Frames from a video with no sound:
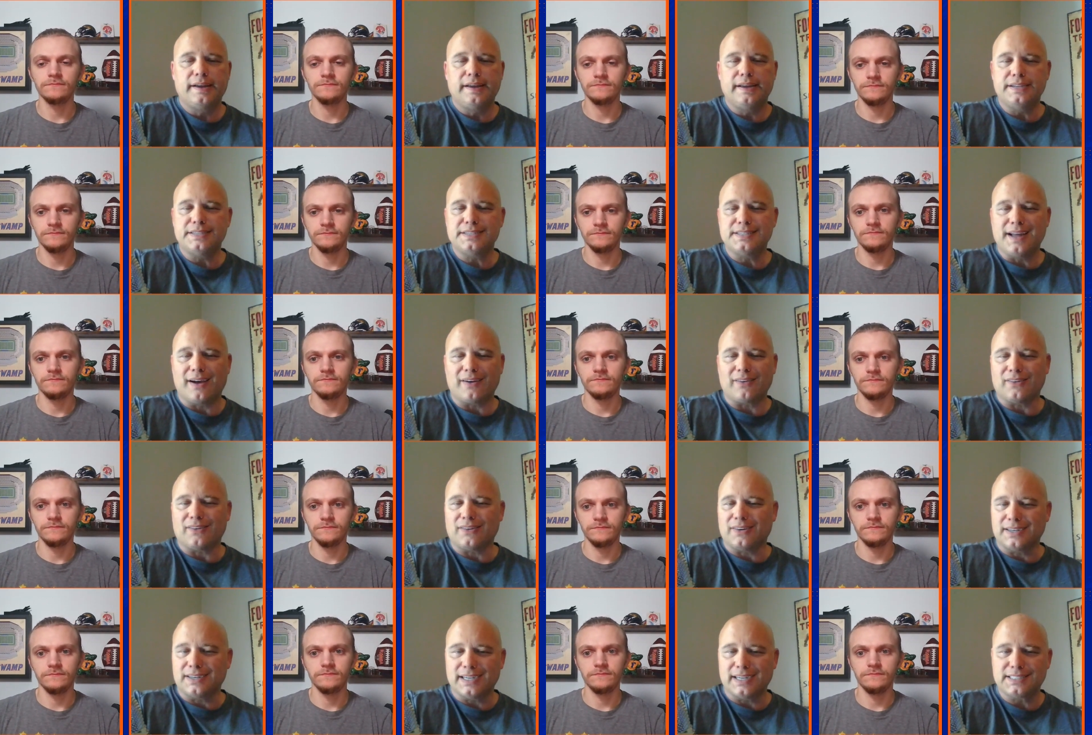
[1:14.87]
Speaker 1: He's not
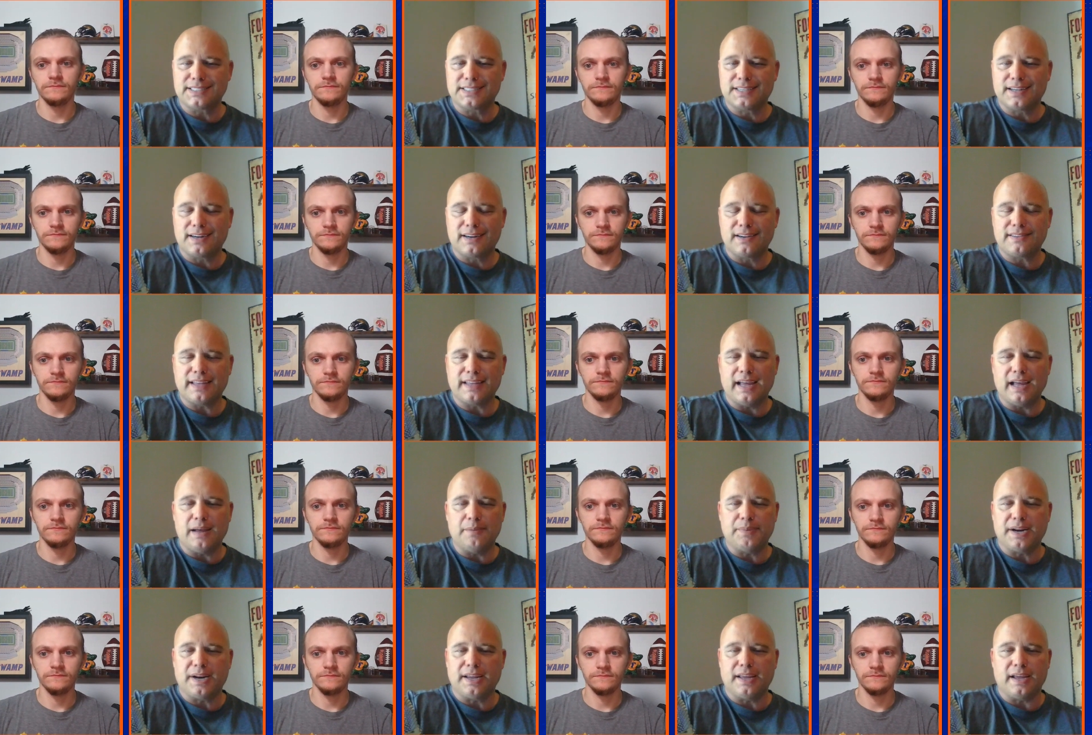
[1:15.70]
listed at
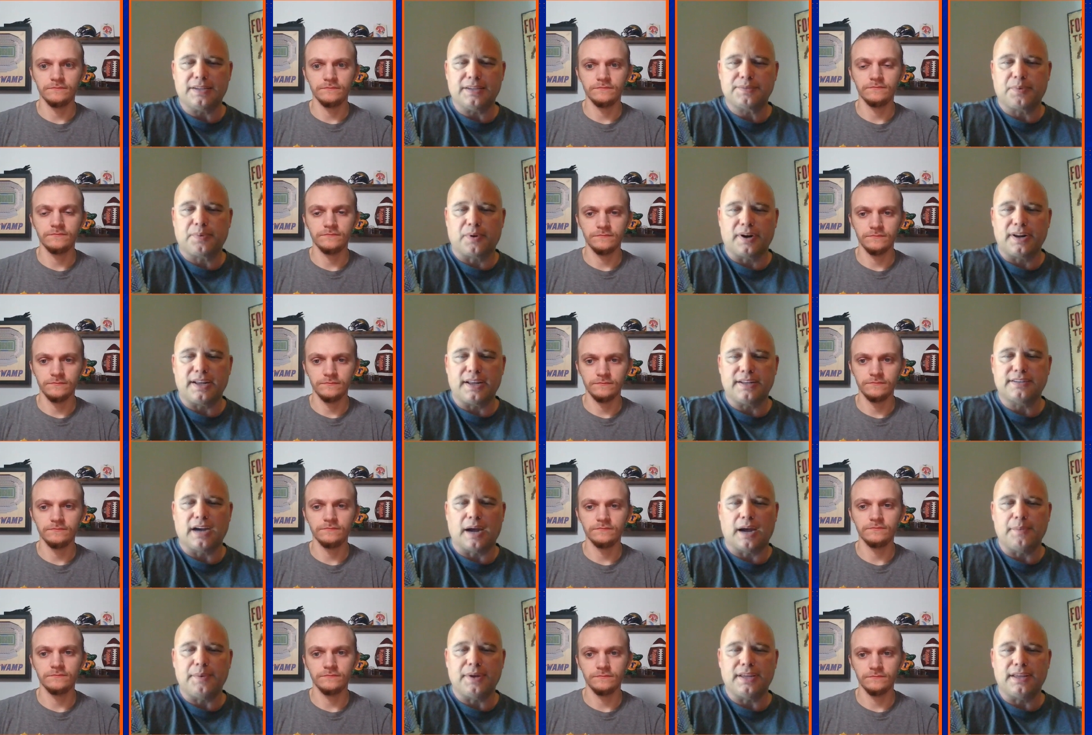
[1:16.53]
that, but he has plenty of
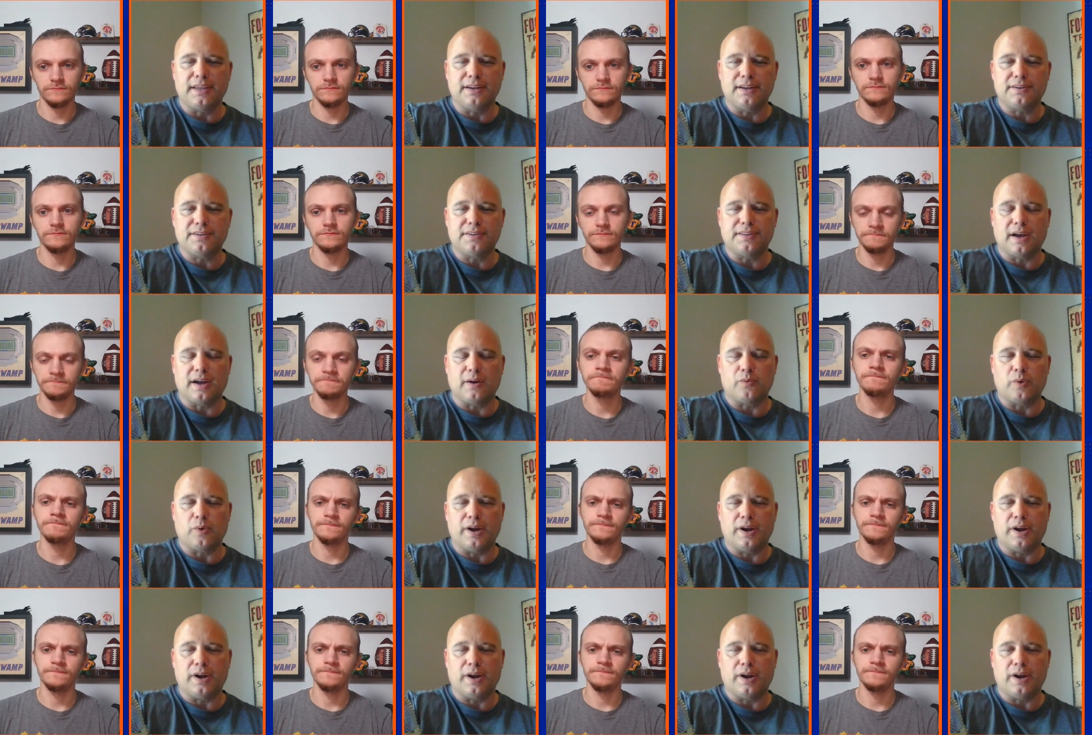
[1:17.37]
time to get to that